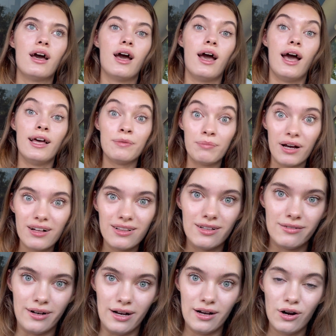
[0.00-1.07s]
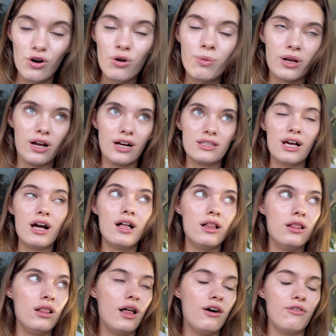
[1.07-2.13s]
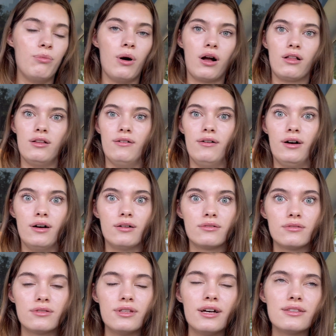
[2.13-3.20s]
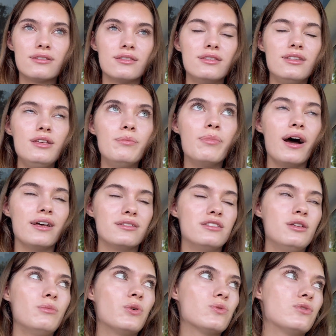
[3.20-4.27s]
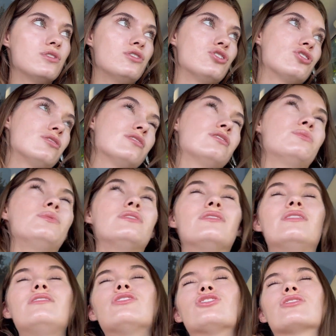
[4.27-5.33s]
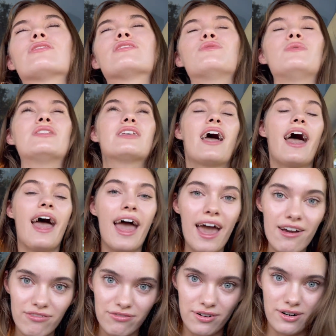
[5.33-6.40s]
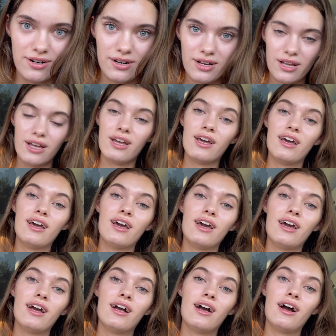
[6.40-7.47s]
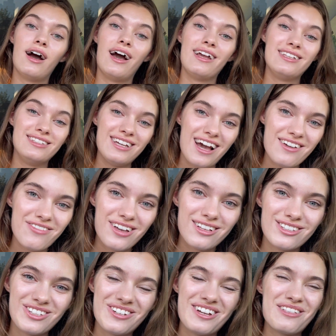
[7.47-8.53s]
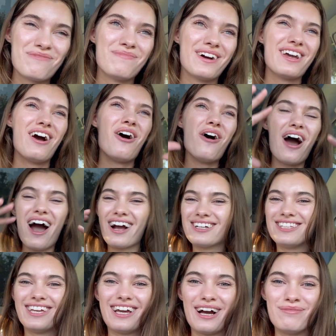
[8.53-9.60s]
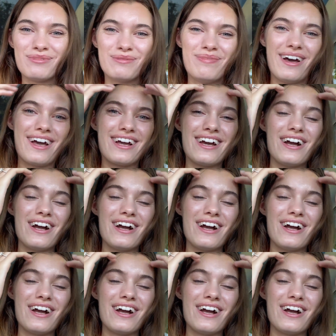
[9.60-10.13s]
And baklava, oh my god, I love baklava. That's the best, the most delicious sweet ever. I dive into it, my acne comes back,